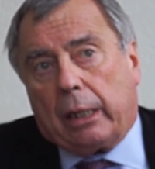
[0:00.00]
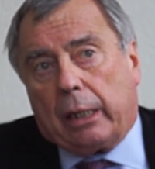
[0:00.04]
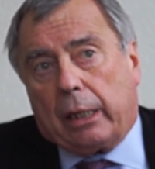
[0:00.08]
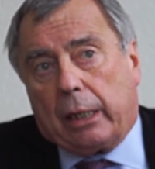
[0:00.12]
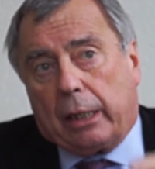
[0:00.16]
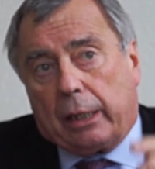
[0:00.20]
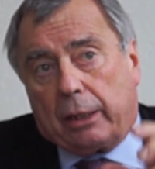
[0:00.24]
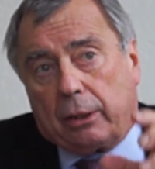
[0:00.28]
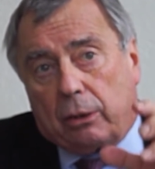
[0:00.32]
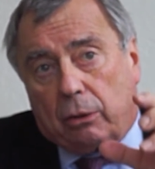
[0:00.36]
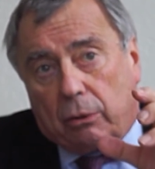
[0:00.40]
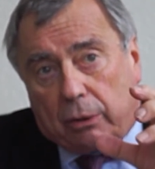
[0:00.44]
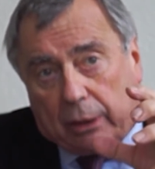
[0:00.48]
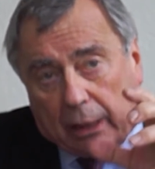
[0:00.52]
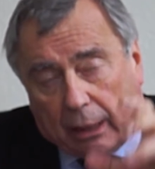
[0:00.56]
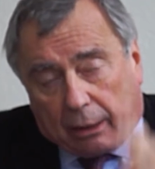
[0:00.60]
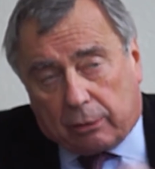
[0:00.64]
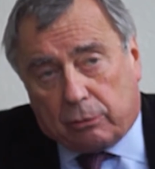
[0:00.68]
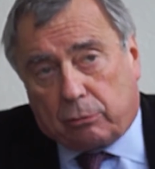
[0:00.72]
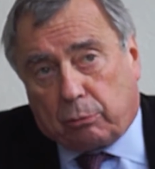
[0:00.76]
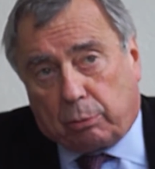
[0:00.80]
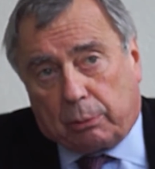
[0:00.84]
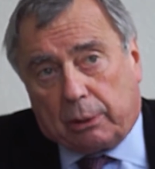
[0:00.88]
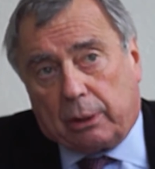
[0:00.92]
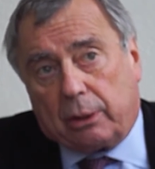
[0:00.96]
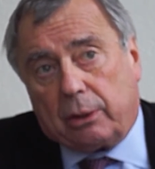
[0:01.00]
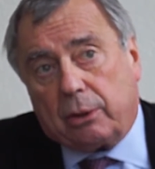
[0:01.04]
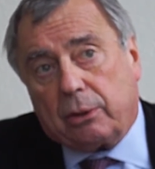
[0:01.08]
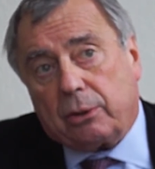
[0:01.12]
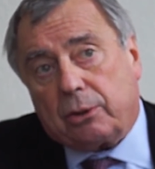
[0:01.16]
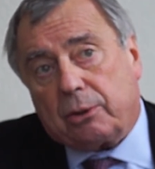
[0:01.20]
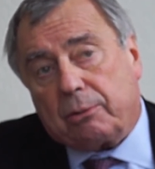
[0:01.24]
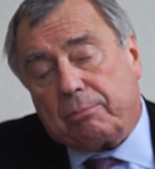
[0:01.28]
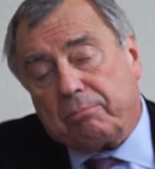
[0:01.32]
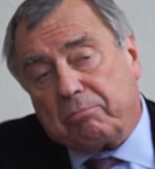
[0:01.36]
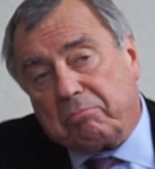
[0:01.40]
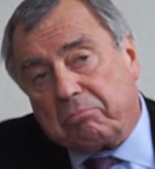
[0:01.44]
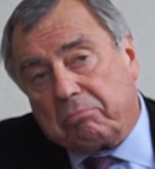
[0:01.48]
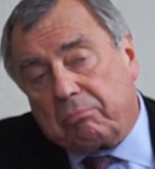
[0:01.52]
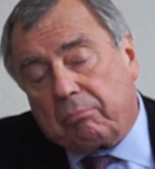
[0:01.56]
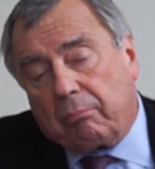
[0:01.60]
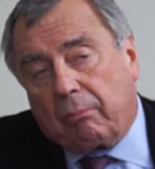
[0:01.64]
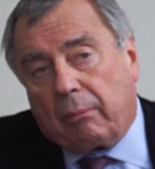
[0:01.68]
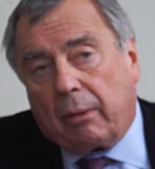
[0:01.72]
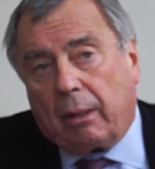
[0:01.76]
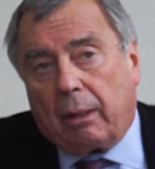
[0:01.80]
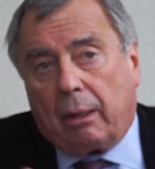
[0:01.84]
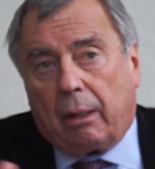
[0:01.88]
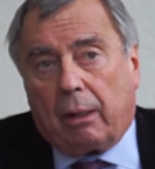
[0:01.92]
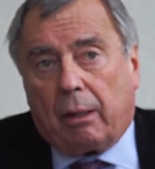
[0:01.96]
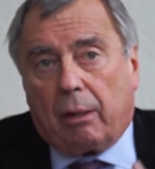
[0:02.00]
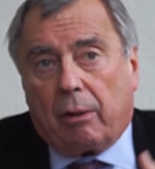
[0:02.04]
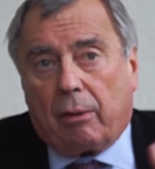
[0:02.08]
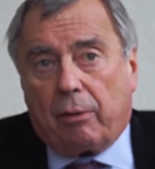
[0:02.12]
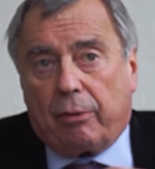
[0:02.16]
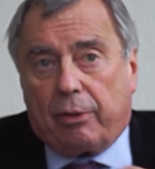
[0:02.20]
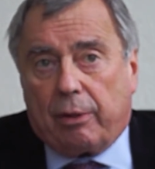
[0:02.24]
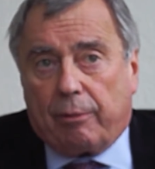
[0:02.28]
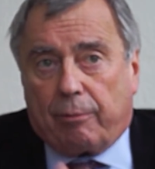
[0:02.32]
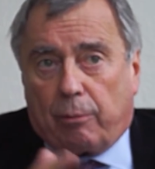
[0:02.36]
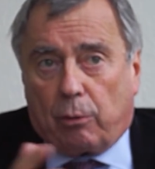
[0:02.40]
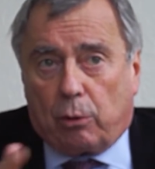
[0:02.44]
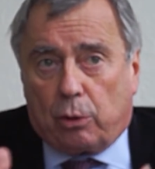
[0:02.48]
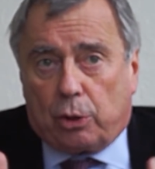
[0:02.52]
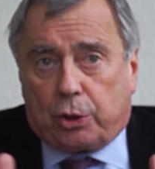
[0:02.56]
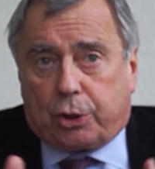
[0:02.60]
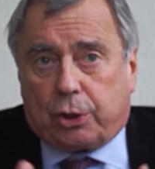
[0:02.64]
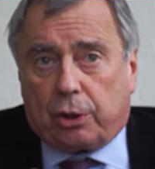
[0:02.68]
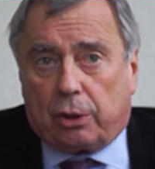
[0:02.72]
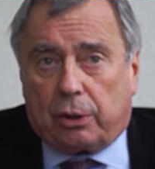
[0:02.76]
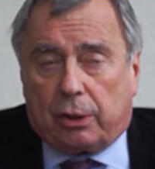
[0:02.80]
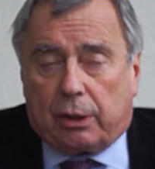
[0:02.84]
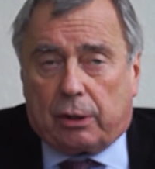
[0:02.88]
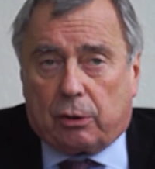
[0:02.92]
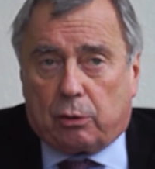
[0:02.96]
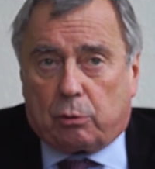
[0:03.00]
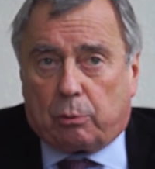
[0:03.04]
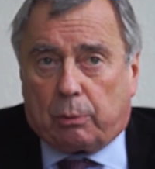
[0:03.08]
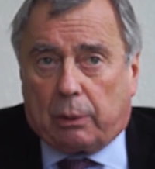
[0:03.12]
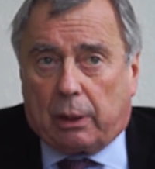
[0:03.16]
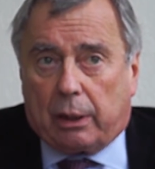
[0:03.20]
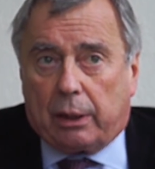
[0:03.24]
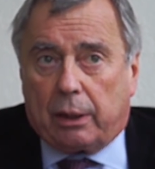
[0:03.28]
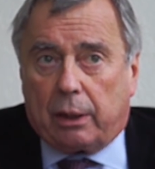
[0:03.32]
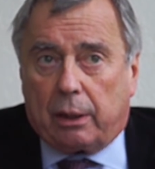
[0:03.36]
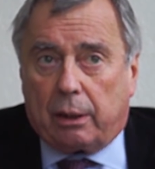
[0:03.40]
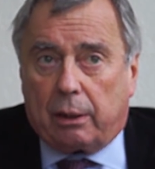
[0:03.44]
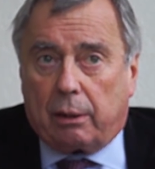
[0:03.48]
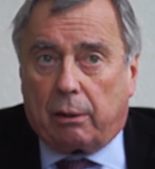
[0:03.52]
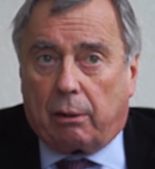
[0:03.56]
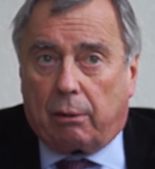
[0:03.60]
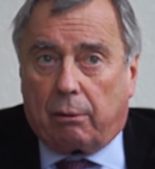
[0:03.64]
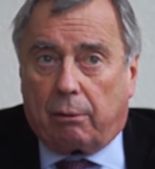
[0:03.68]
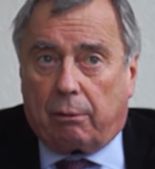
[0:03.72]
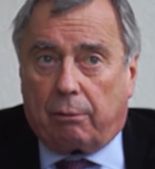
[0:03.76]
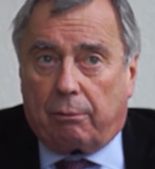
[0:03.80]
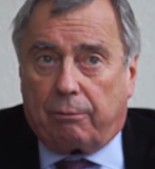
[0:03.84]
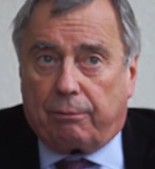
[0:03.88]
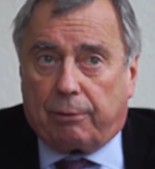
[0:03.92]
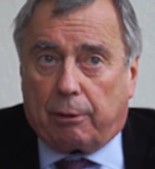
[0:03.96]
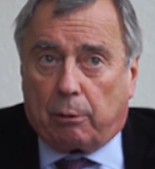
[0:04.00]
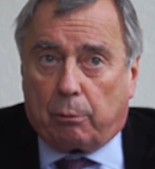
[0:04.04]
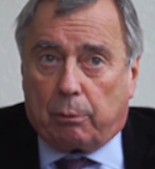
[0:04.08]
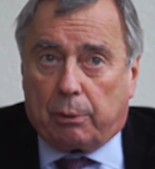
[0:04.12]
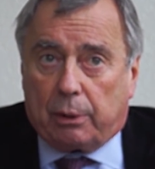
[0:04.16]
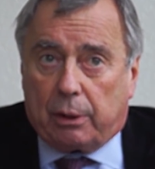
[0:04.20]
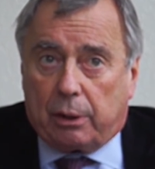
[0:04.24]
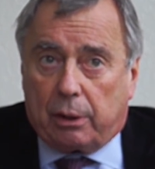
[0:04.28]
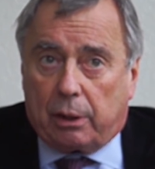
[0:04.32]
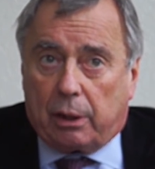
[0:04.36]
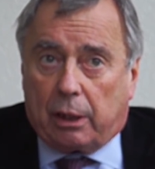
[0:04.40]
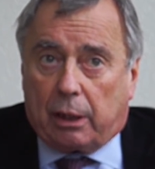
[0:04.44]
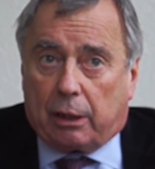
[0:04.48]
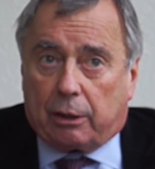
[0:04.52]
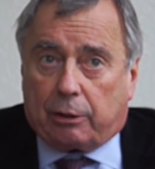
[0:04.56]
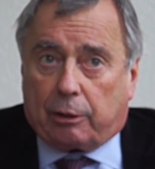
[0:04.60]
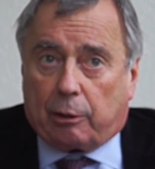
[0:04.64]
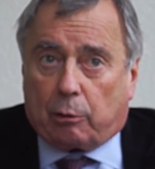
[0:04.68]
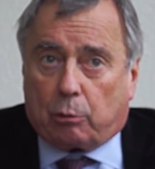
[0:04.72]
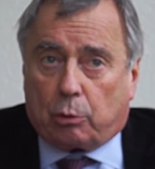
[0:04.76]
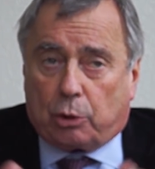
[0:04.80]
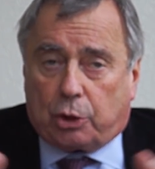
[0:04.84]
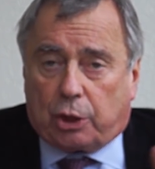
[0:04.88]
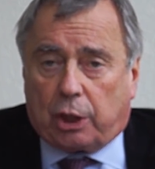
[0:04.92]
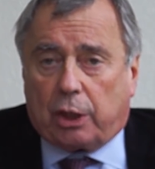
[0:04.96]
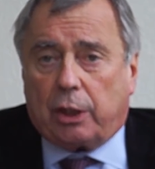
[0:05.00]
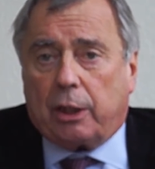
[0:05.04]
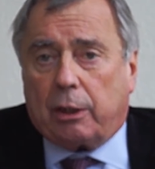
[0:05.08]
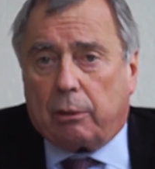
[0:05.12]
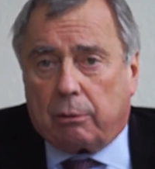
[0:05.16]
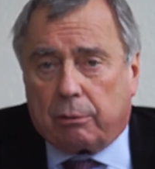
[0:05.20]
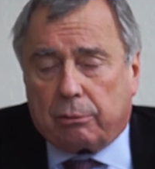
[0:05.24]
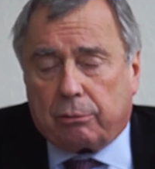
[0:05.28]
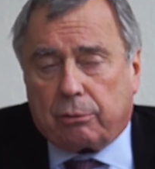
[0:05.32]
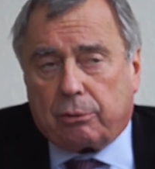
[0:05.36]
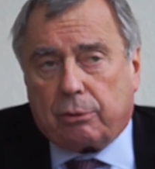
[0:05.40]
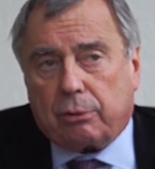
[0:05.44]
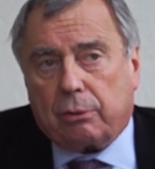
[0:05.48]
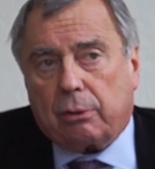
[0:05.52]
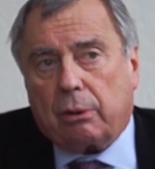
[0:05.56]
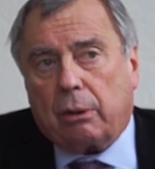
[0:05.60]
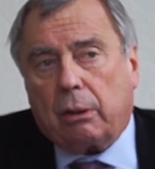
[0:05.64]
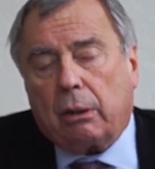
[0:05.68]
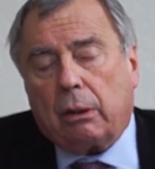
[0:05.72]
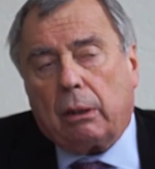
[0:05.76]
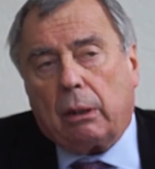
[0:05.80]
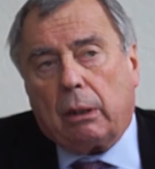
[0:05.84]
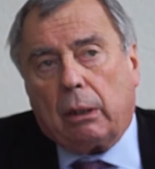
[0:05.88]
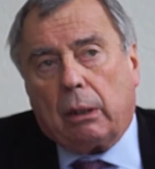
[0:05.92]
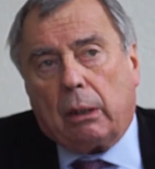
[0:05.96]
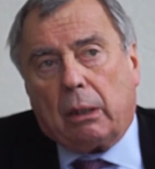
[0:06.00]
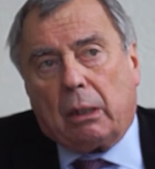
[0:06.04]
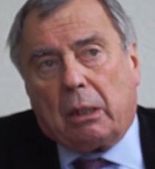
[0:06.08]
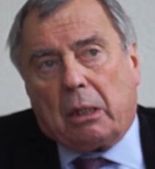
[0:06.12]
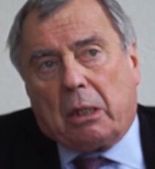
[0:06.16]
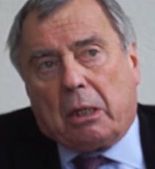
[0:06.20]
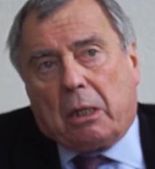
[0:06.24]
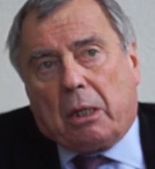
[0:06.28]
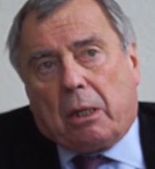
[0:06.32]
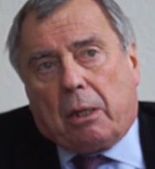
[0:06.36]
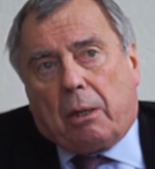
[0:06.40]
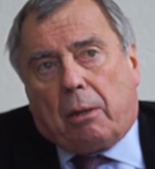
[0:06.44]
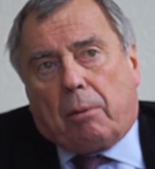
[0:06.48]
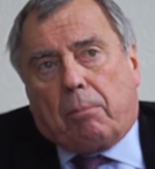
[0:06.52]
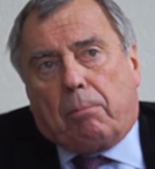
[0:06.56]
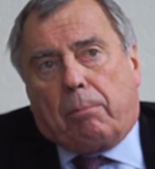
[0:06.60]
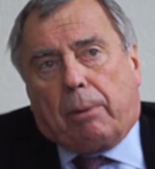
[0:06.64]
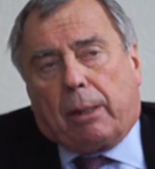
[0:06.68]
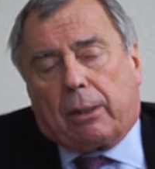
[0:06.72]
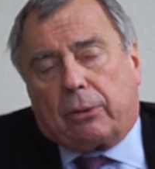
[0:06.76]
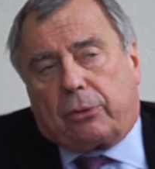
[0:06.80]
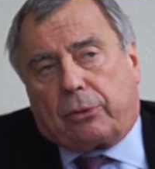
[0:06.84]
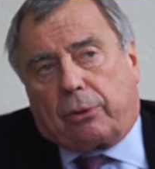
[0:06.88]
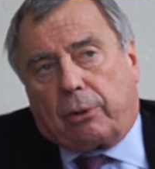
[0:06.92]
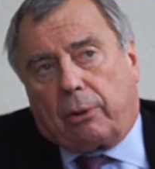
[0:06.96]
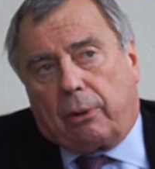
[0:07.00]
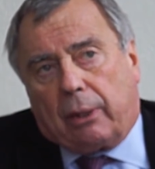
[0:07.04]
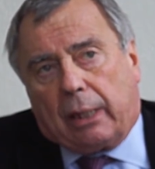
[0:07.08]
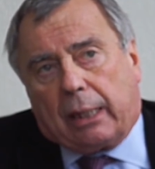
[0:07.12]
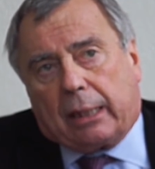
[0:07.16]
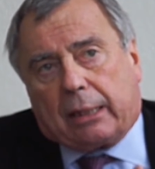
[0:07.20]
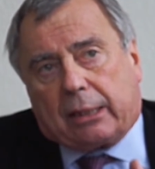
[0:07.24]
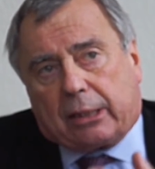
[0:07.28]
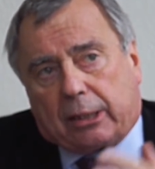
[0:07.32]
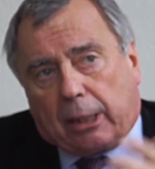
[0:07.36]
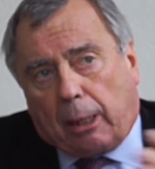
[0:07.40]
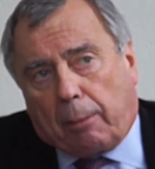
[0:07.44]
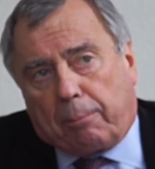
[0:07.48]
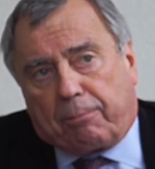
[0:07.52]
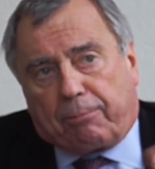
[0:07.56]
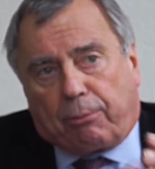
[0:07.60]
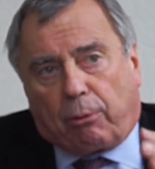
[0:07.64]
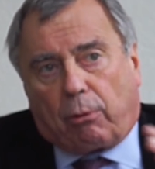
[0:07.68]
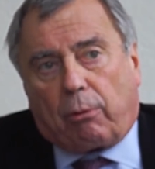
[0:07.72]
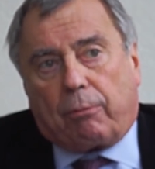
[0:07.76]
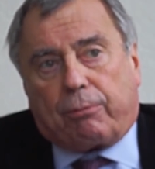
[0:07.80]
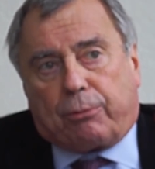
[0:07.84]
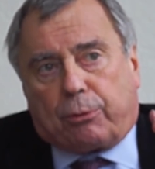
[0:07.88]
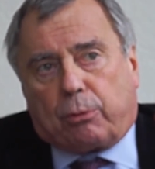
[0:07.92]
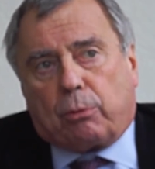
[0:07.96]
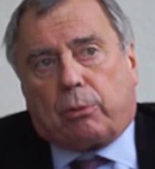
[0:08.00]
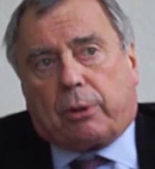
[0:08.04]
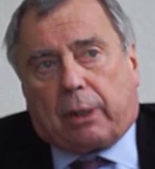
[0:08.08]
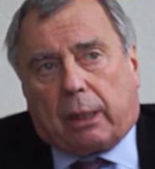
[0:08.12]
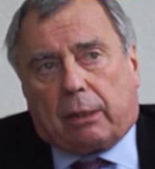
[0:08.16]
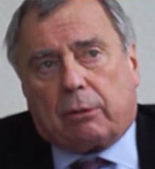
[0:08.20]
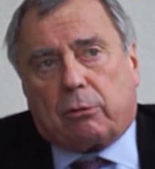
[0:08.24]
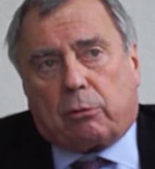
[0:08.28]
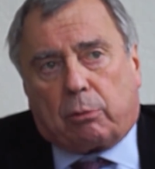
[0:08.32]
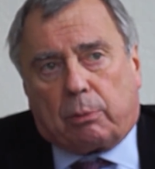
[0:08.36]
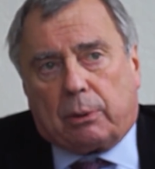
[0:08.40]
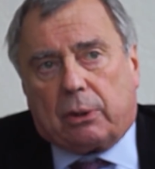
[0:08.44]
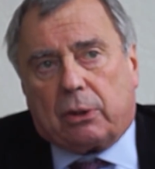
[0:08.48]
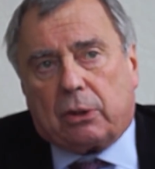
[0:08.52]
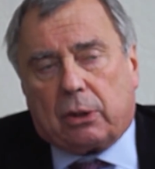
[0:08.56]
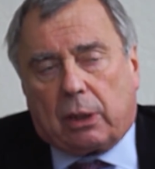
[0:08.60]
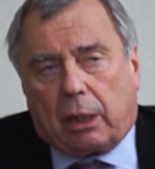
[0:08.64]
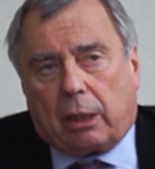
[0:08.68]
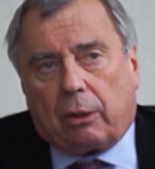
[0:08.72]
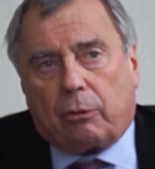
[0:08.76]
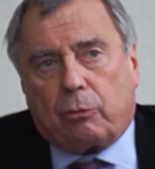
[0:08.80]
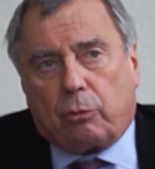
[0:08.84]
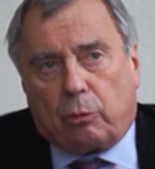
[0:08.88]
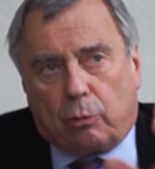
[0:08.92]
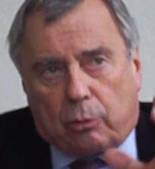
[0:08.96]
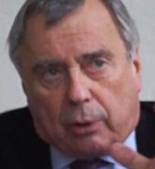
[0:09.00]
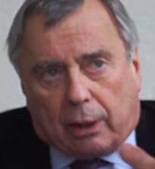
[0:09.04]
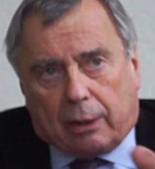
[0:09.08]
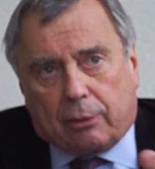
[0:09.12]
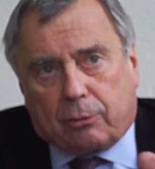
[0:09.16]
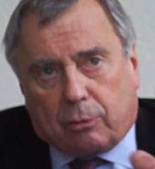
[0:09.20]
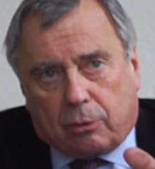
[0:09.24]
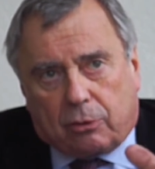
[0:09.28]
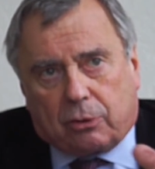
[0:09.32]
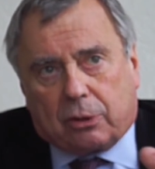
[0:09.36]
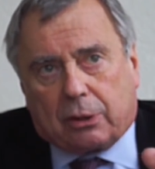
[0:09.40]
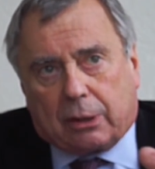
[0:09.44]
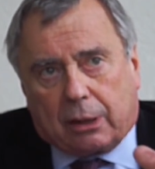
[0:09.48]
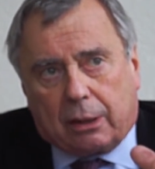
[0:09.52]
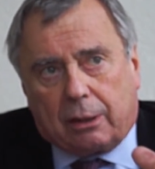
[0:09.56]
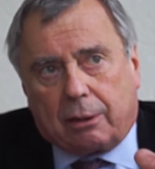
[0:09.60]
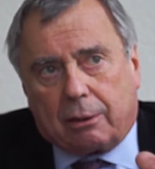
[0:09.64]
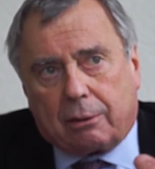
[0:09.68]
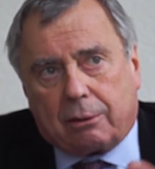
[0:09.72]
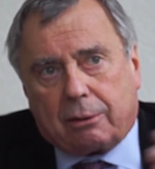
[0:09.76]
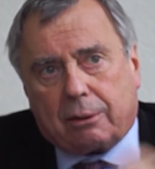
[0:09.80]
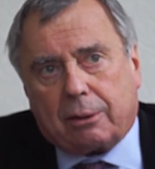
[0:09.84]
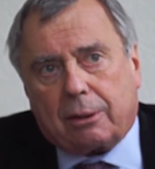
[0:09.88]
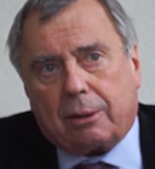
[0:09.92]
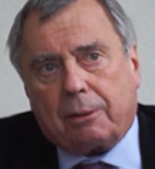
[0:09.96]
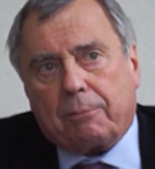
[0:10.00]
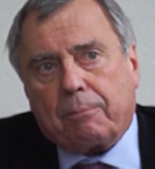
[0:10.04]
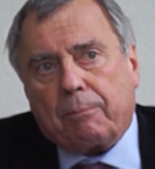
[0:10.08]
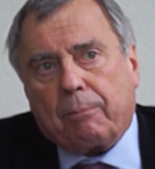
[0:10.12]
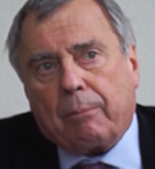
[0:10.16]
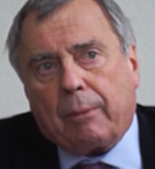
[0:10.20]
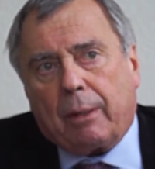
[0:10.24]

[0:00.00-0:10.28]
In countries, the evolution is really very heterogeneous, but except for a few countries like the United States,